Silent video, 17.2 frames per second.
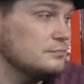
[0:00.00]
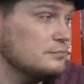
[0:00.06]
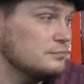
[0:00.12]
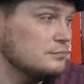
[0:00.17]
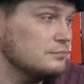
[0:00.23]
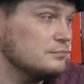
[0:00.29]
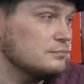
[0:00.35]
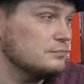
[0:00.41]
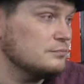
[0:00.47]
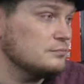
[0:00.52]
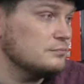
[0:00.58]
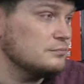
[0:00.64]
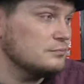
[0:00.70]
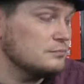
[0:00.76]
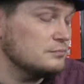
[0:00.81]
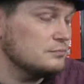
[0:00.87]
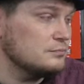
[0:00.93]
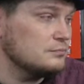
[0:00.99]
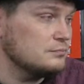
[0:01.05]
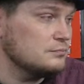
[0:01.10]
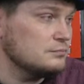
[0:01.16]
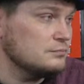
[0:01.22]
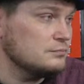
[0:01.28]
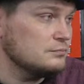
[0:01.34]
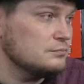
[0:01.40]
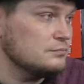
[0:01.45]

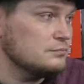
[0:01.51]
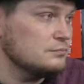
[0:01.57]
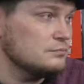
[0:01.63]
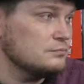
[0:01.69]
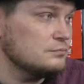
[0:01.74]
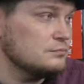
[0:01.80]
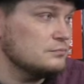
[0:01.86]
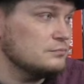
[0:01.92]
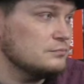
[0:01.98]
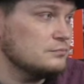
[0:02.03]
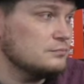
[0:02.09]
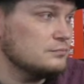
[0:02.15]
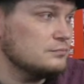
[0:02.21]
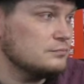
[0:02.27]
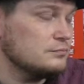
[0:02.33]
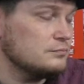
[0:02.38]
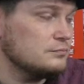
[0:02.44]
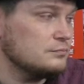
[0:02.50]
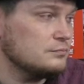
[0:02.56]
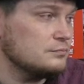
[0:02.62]
(not speaking)